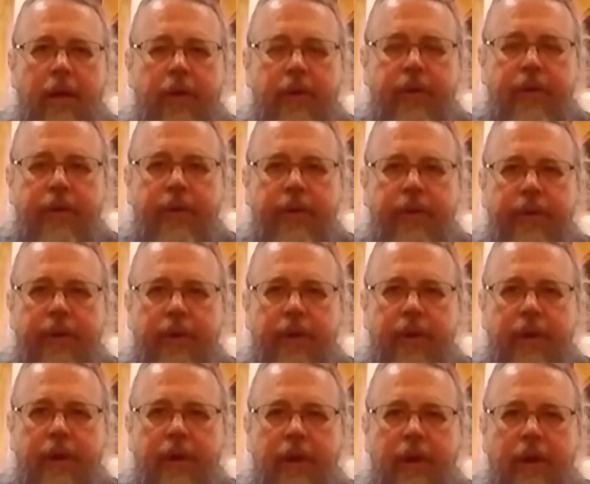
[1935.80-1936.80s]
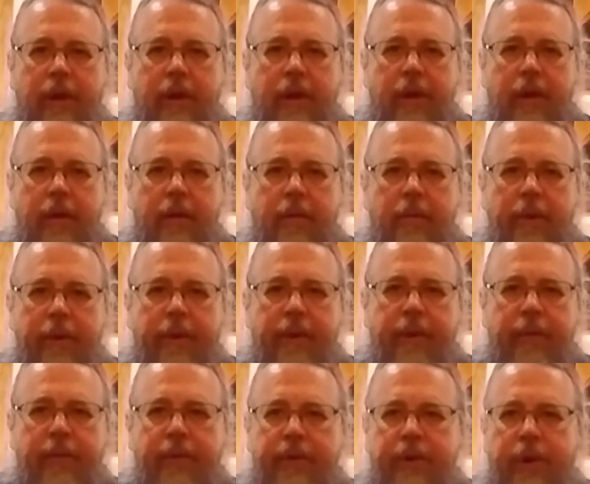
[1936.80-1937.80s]
so, but
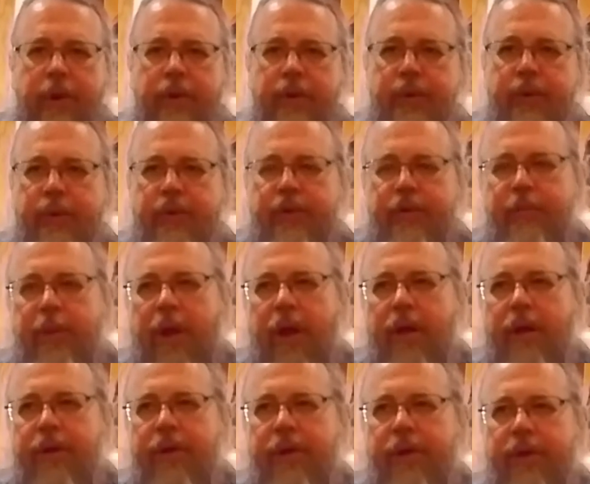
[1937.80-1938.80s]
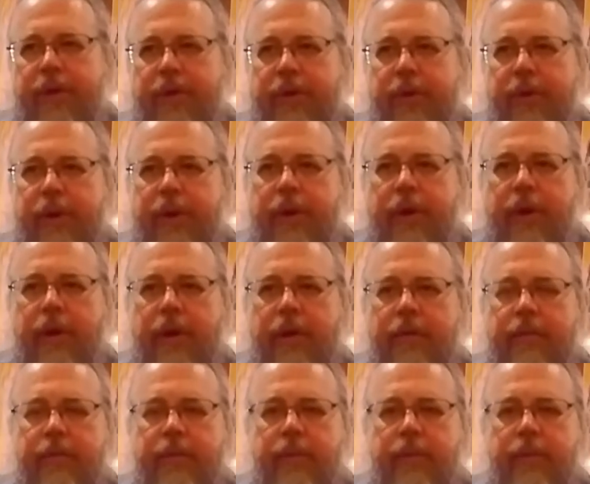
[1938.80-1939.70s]
there was all sorts of politics going on.